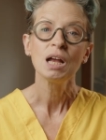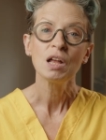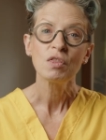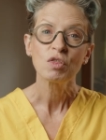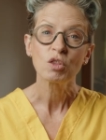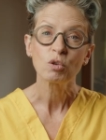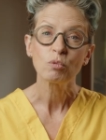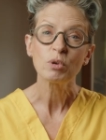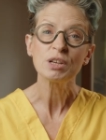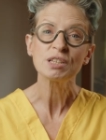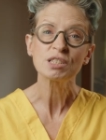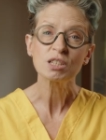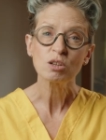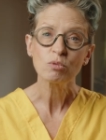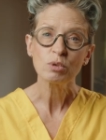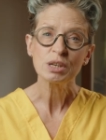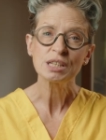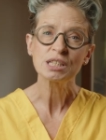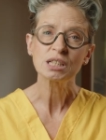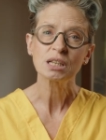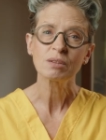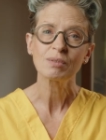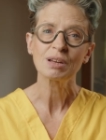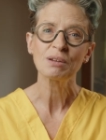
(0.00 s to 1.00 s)
There is a
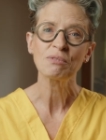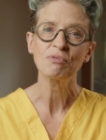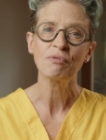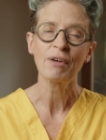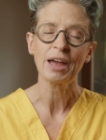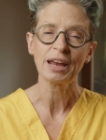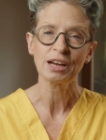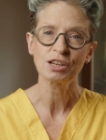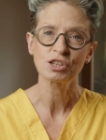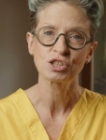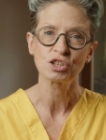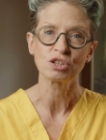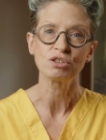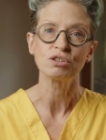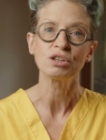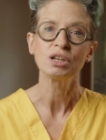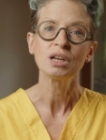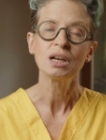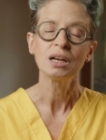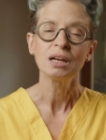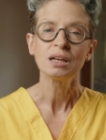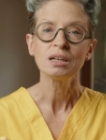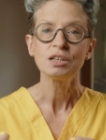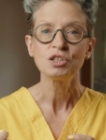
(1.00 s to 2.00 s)
risk of infection.
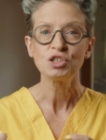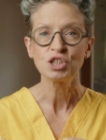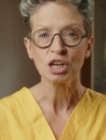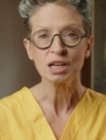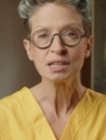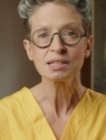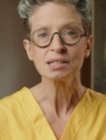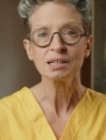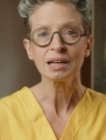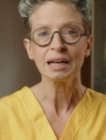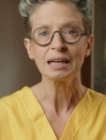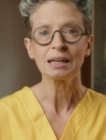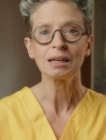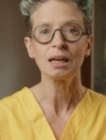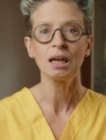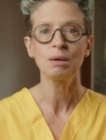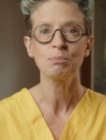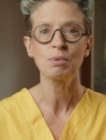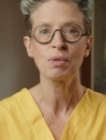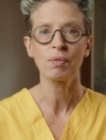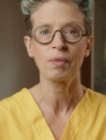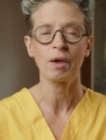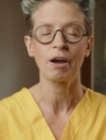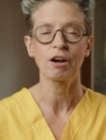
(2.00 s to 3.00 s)
Just like
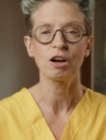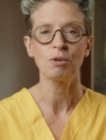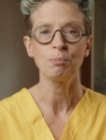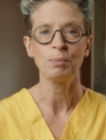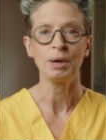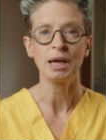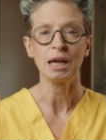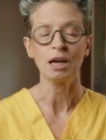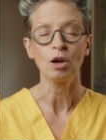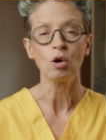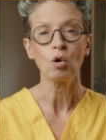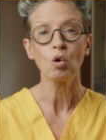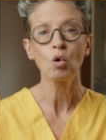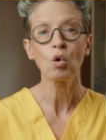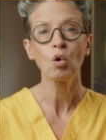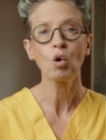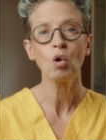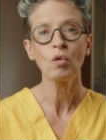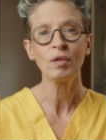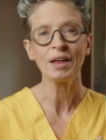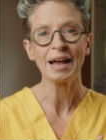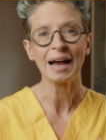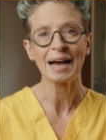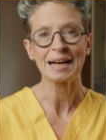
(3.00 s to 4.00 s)
chemotherapy,
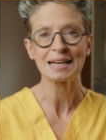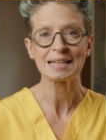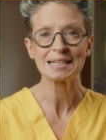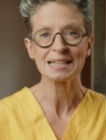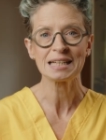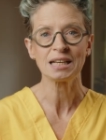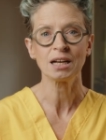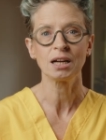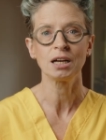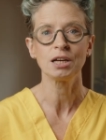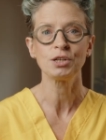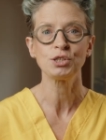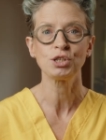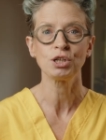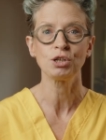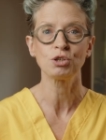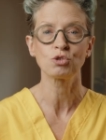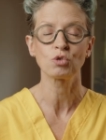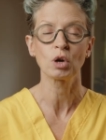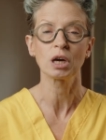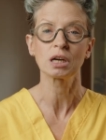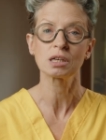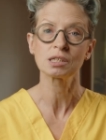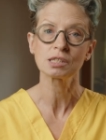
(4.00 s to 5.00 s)
all the anti-HER2
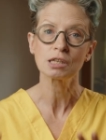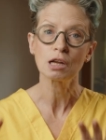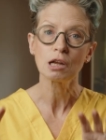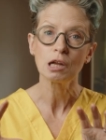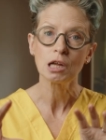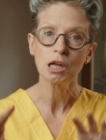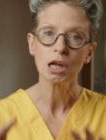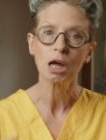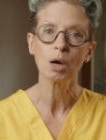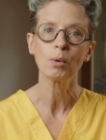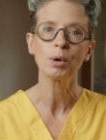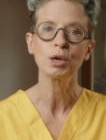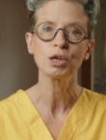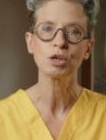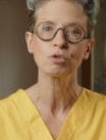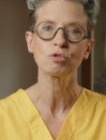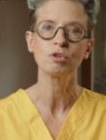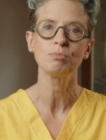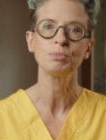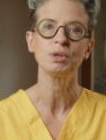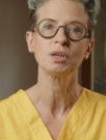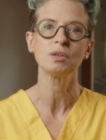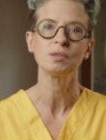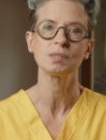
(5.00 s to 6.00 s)
drugs lower your
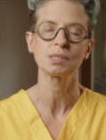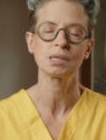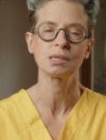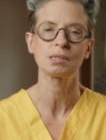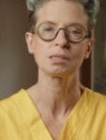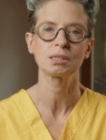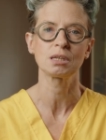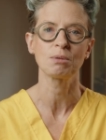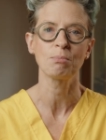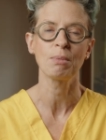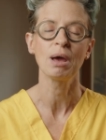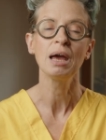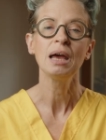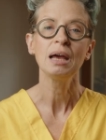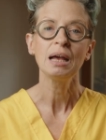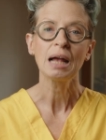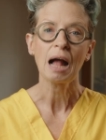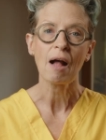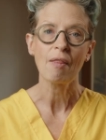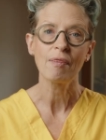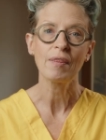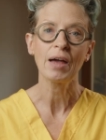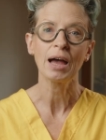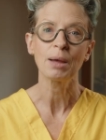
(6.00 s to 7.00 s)
immune system,
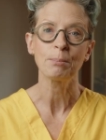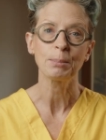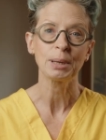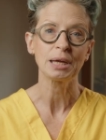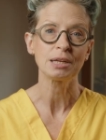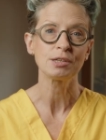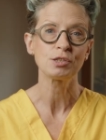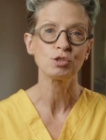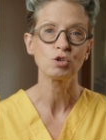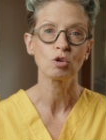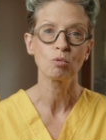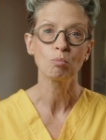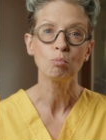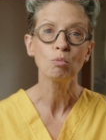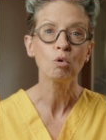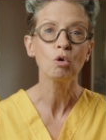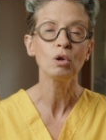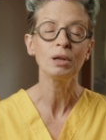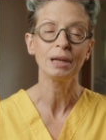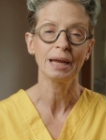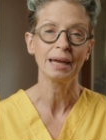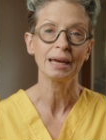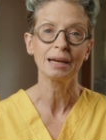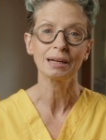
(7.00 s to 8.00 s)
and that means you're
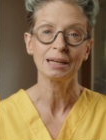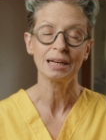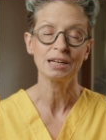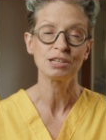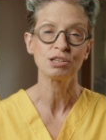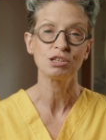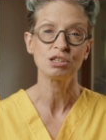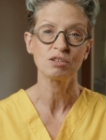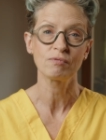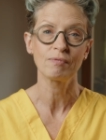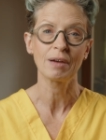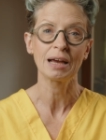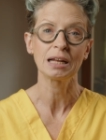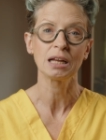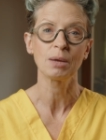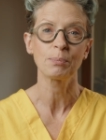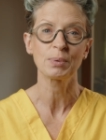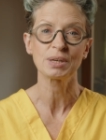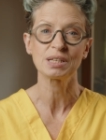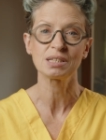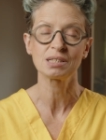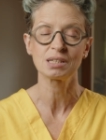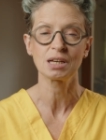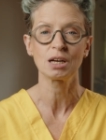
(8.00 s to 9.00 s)
more likely to develop
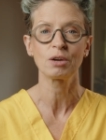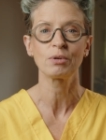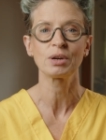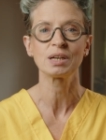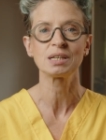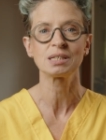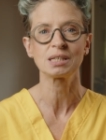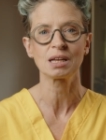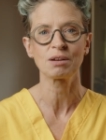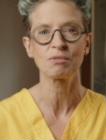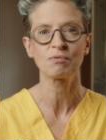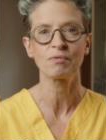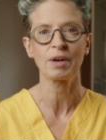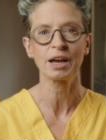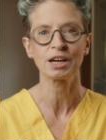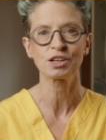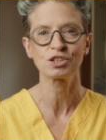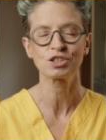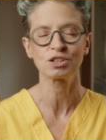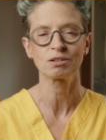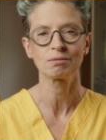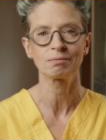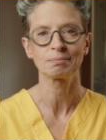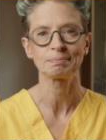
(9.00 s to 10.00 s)
a serious
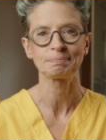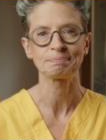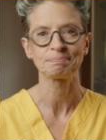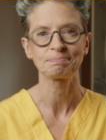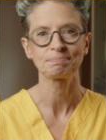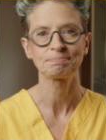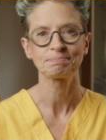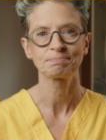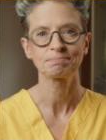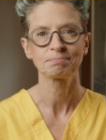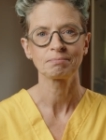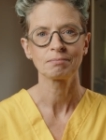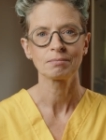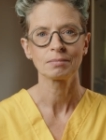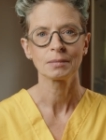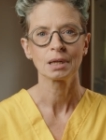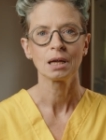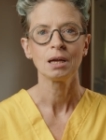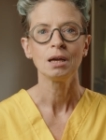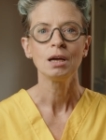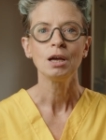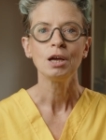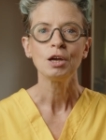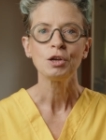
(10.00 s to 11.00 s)
infection.
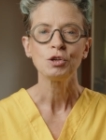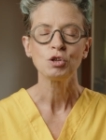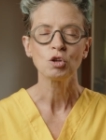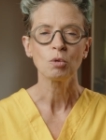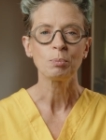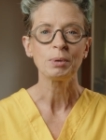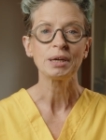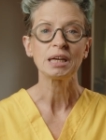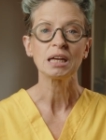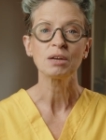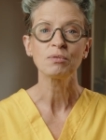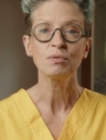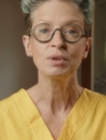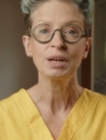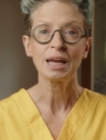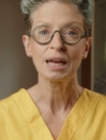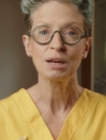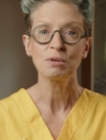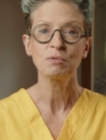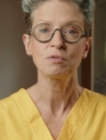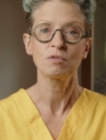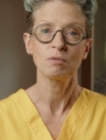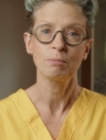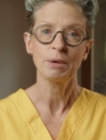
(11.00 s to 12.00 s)
You'll be given
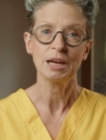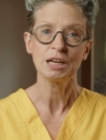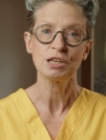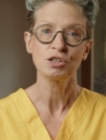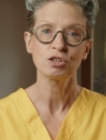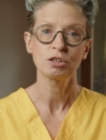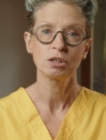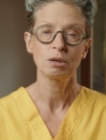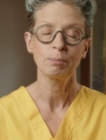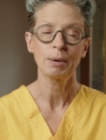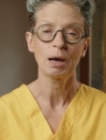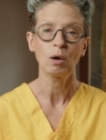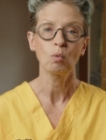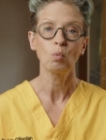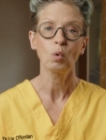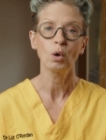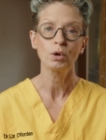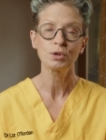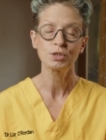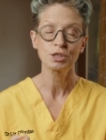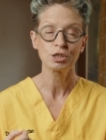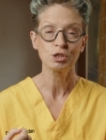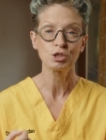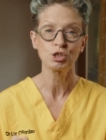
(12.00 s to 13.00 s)
information about
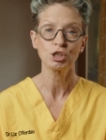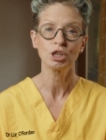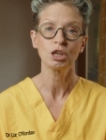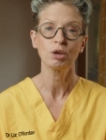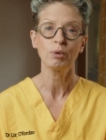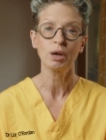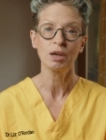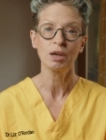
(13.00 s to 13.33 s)
what to do